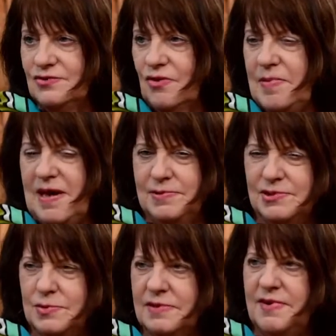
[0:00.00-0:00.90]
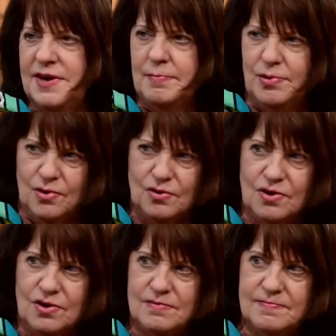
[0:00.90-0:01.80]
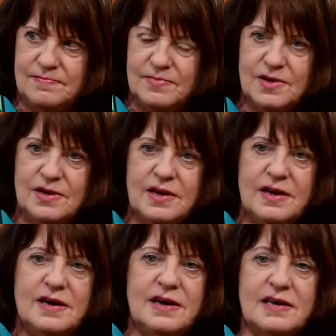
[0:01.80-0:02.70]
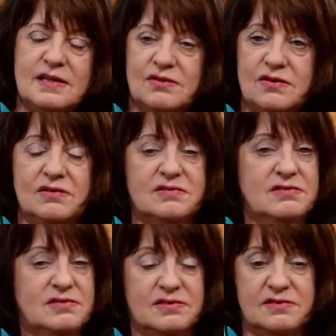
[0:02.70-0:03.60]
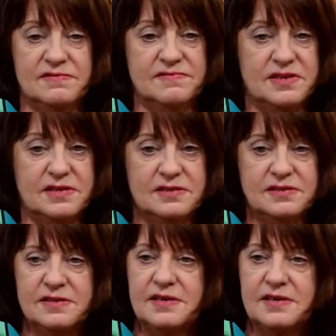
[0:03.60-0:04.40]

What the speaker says: your papers were very poor. And I thought, stuff this.